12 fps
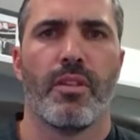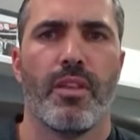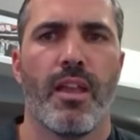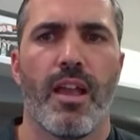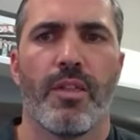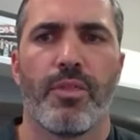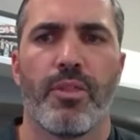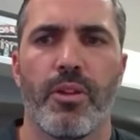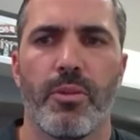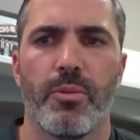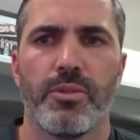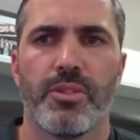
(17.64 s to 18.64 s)
Yeah, I
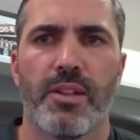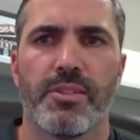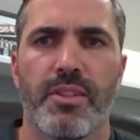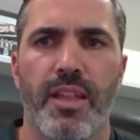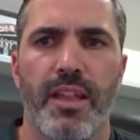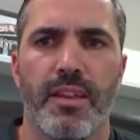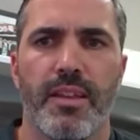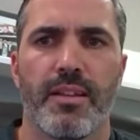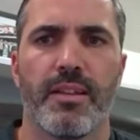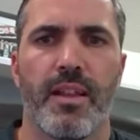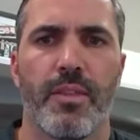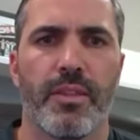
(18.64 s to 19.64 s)
thought it was
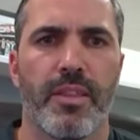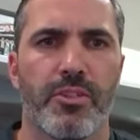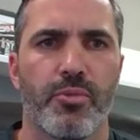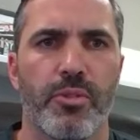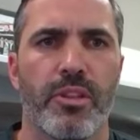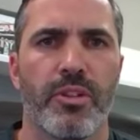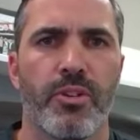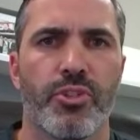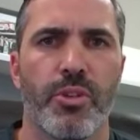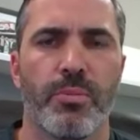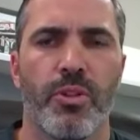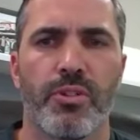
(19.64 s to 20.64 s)
outstanding. I think that's what
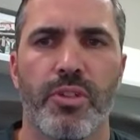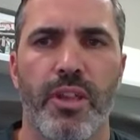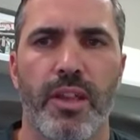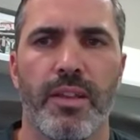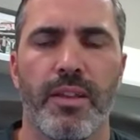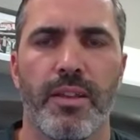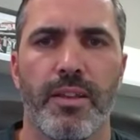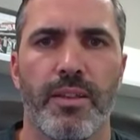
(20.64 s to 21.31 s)
leadership looks like.